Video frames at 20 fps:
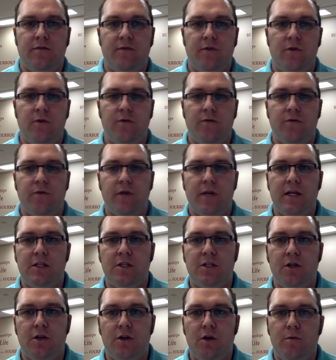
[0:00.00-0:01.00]
feel free
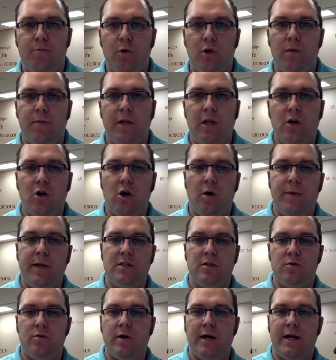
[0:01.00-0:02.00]
to put them in the
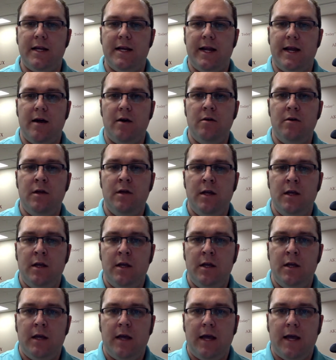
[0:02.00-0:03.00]
comments right now,
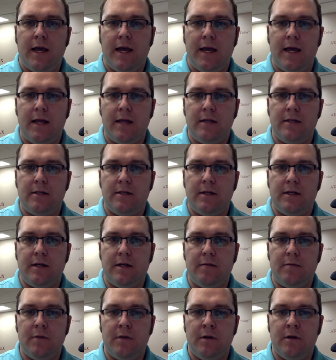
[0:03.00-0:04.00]
and
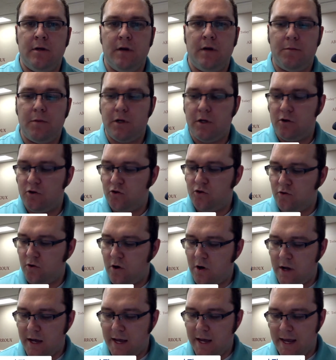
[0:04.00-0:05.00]
I'm going to
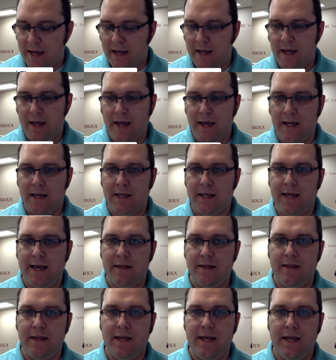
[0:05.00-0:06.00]
try and
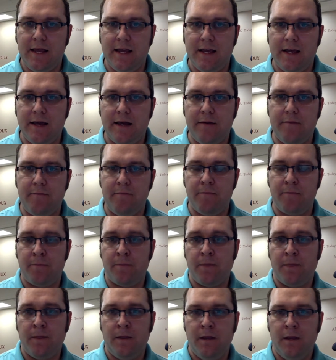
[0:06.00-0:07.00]
get the
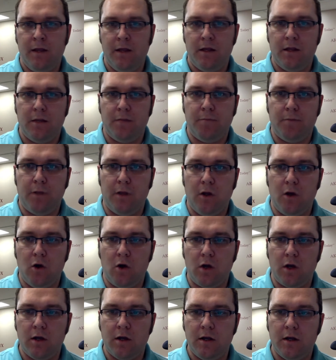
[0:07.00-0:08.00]

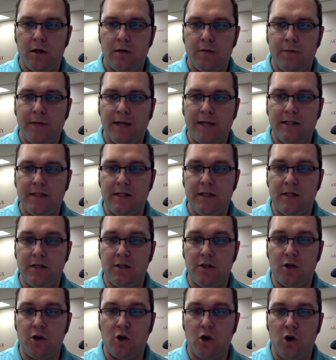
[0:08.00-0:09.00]
blog pasted into
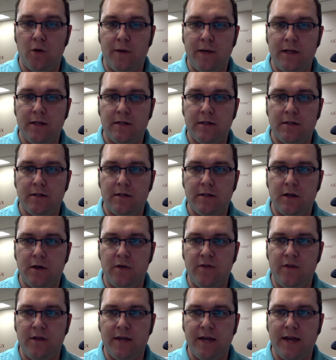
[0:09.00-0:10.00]
the comments. So
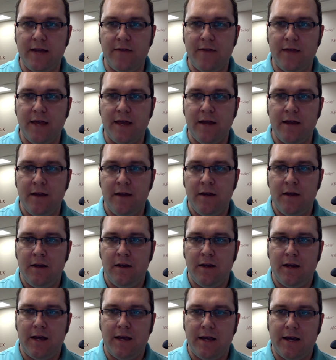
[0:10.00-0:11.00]
if you get there,
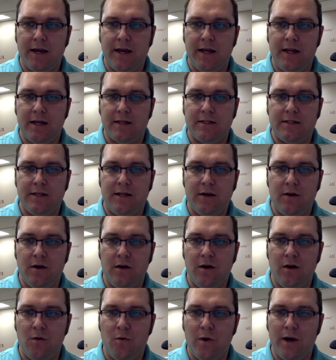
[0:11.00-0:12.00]
hey Katie, I see
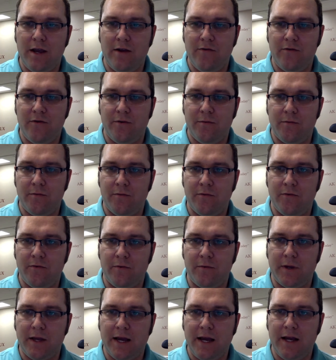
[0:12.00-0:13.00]
a wave from
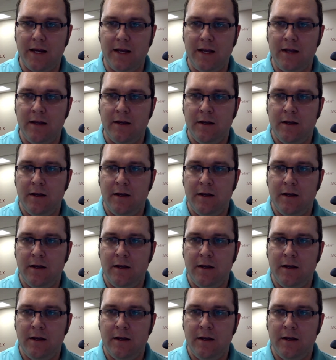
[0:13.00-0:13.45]
Katie,